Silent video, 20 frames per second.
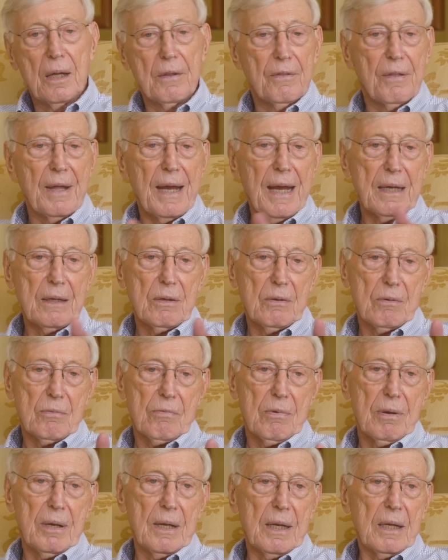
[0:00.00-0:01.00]
that
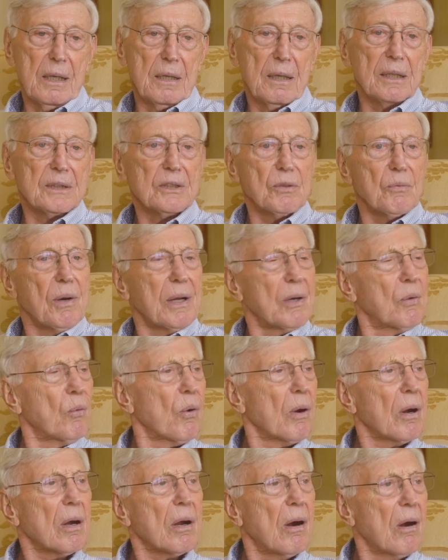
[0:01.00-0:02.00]
really doesn't want to
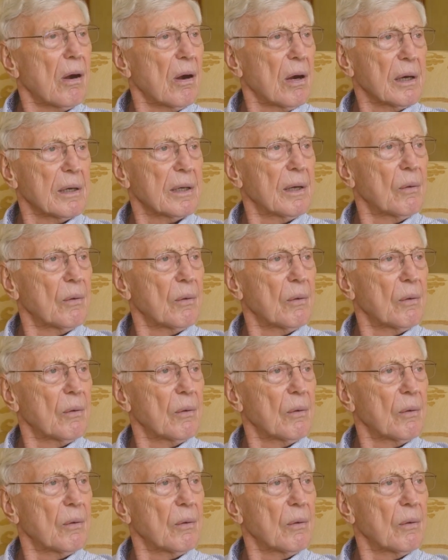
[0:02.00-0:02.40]
work hard.